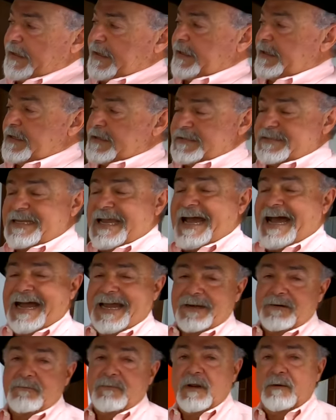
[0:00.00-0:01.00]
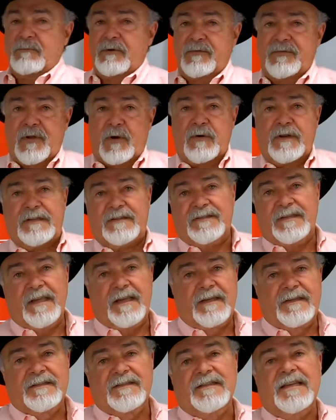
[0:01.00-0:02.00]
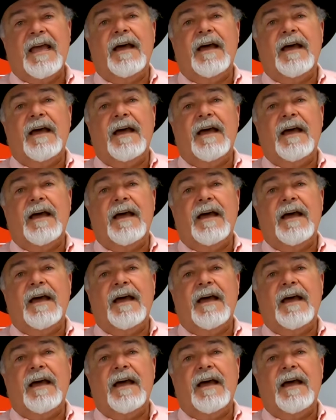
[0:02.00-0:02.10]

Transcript: It is item number 36.